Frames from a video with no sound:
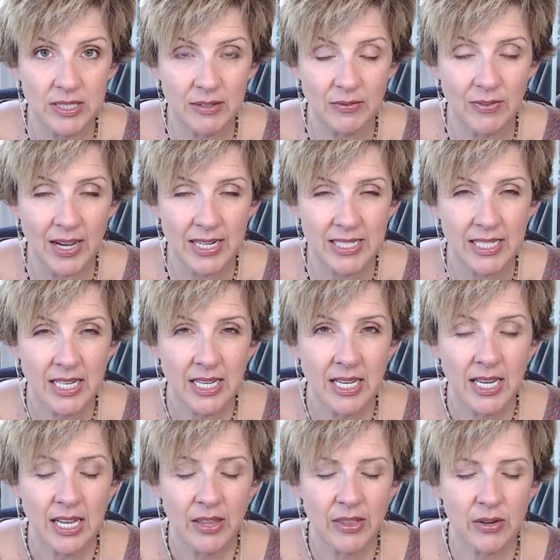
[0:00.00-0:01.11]
In fact,
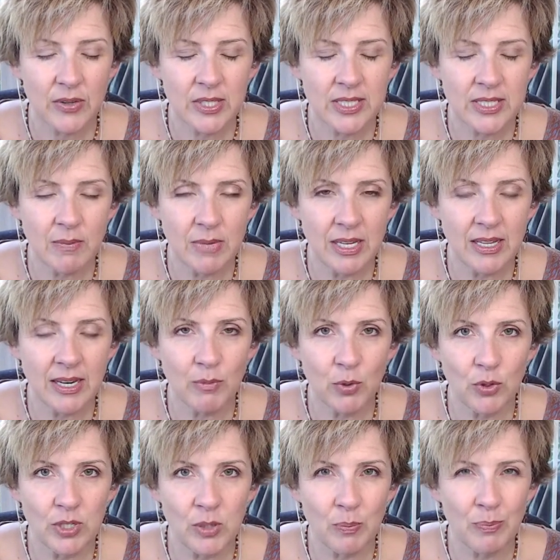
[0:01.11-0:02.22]
there is somebody that I'm
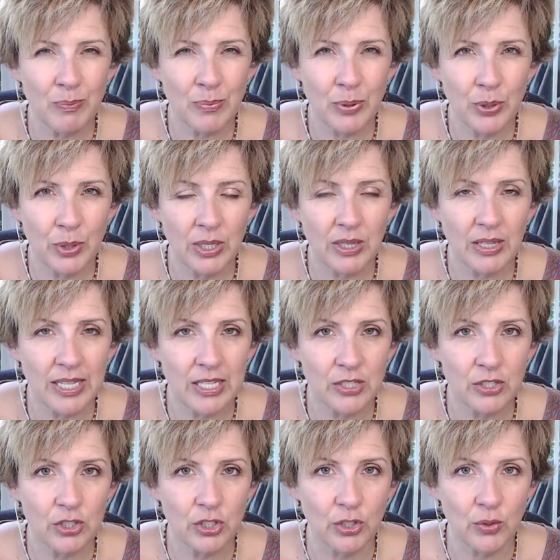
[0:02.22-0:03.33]
going to put a link
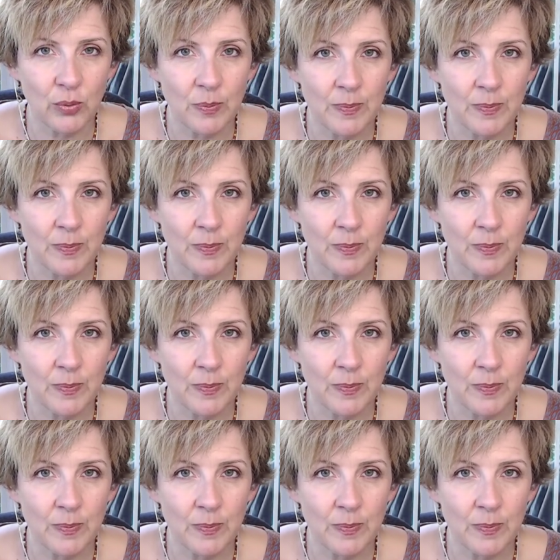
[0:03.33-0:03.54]
to,